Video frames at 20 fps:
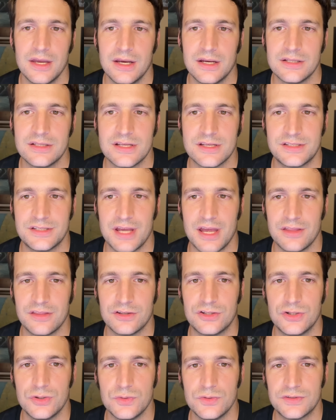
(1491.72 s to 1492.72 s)
to say the
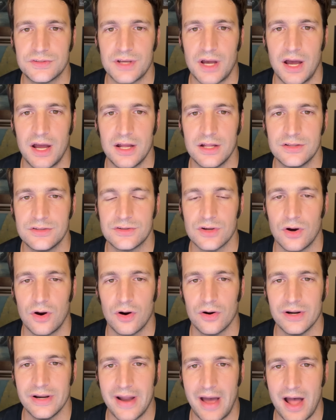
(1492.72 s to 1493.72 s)
two sides
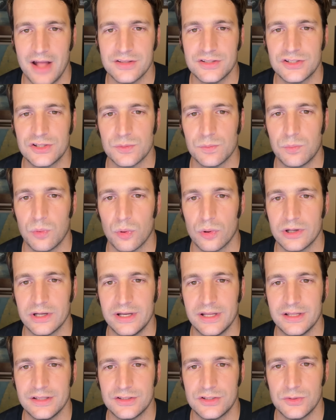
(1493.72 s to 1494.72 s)
are not
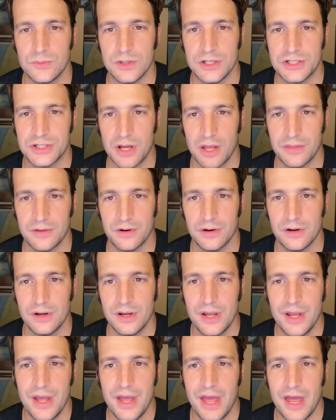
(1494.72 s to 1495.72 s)
subordinate to each other
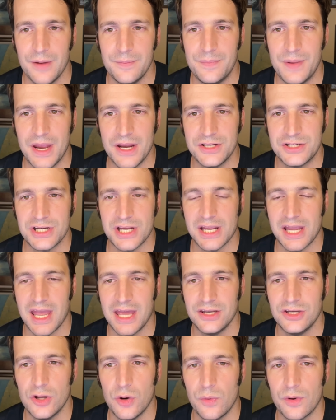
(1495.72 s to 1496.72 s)
and Beijing
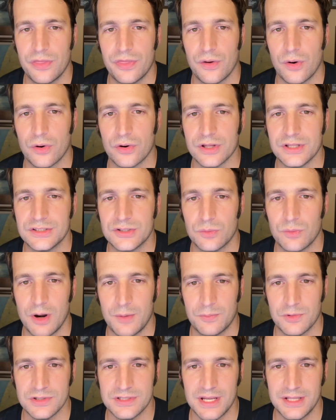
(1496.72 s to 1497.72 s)
had no authority to
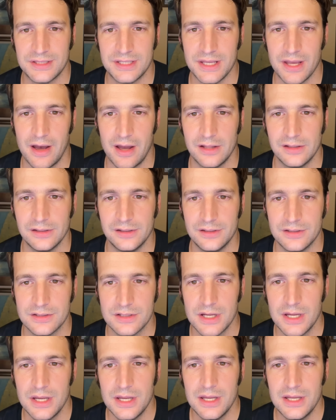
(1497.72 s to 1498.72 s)
represent the island.
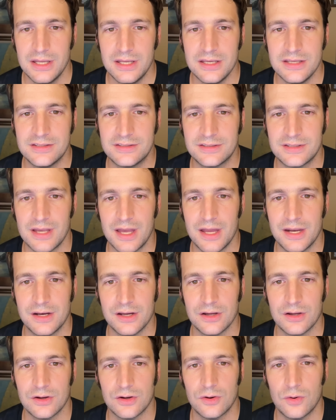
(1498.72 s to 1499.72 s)
He said,
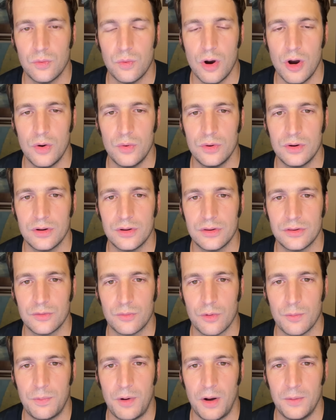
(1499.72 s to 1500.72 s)
quote, the
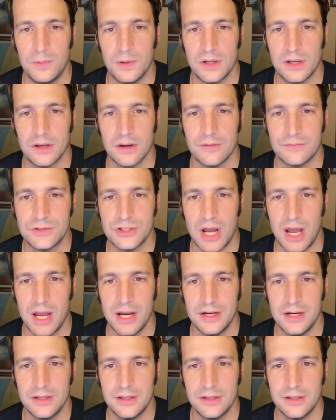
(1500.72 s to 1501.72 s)
Republic of
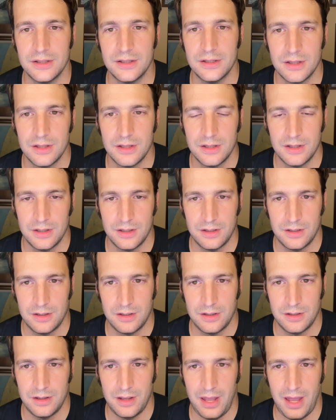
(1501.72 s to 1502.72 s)
China
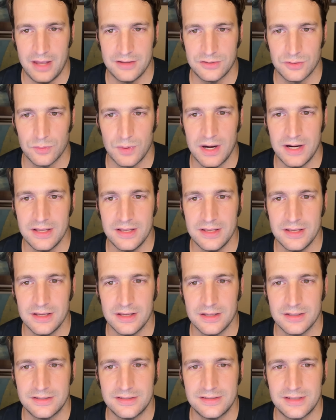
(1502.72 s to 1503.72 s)
has already
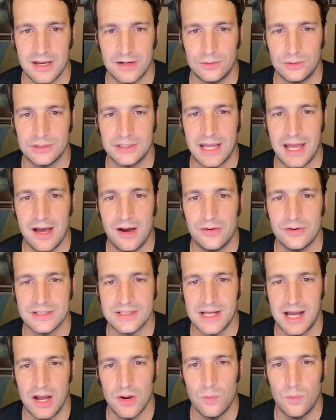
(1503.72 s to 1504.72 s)
settled down in
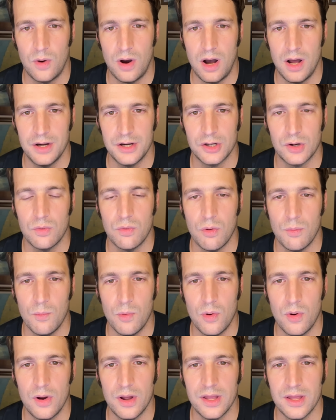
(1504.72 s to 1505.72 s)
Taiwan,
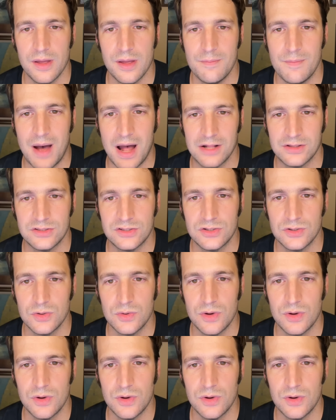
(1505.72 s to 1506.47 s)
Quemoy, Matsu,